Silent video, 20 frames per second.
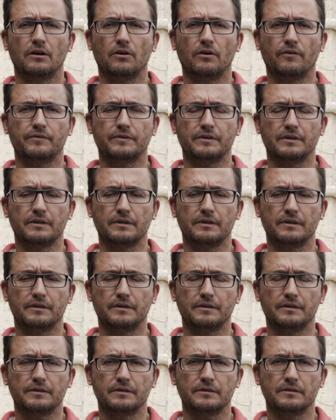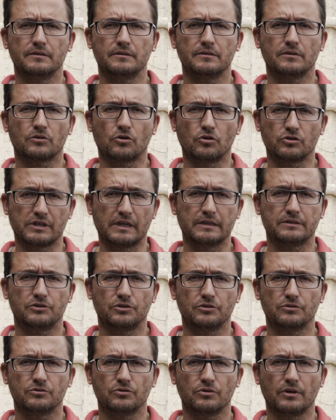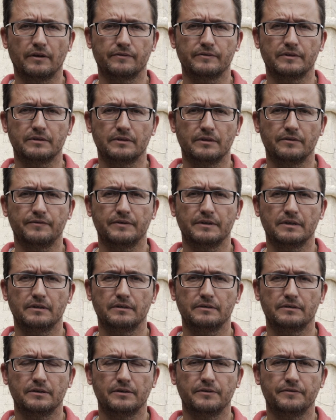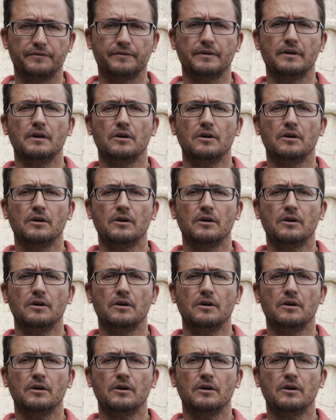of the course action, to have the definitive